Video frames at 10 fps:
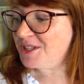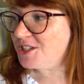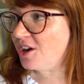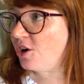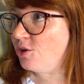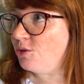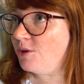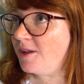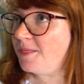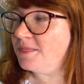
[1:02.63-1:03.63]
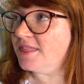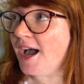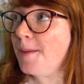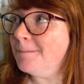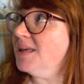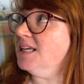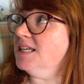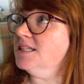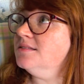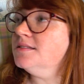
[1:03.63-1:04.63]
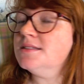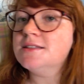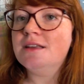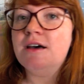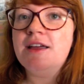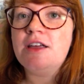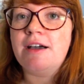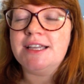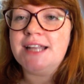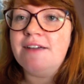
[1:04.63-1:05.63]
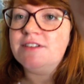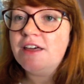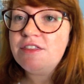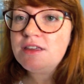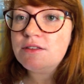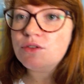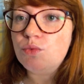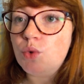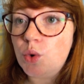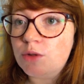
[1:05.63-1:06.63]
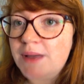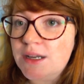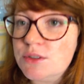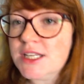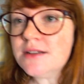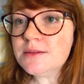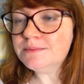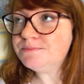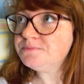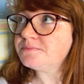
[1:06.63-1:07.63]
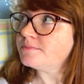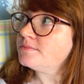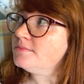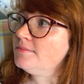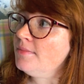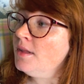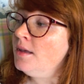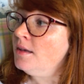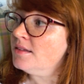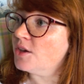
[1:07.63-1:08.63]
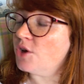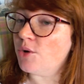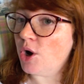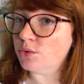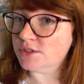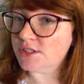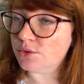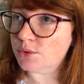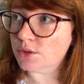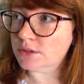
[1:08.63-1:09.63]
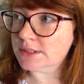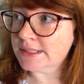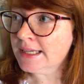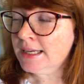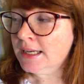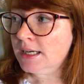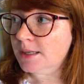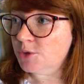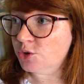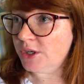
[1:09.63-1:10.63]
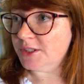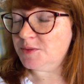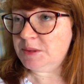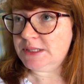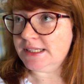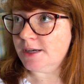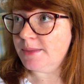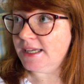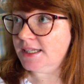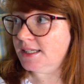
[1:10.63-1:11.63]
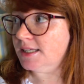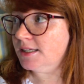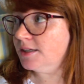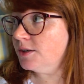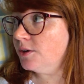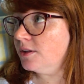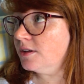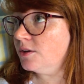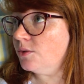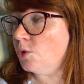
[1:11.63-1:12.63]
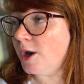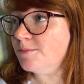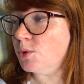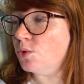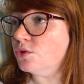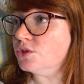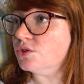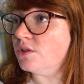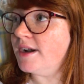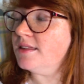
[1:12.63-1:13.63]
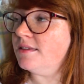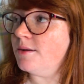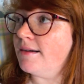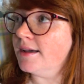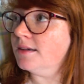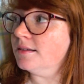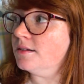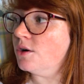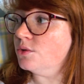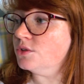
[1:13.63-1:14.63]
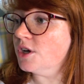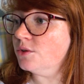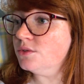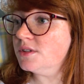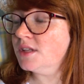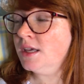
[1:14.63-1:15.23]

so that means I can have nothing that's wall mounted, so no holes in the walls. I'm not going to be putting up any whiteboards or anything where I can hold notes.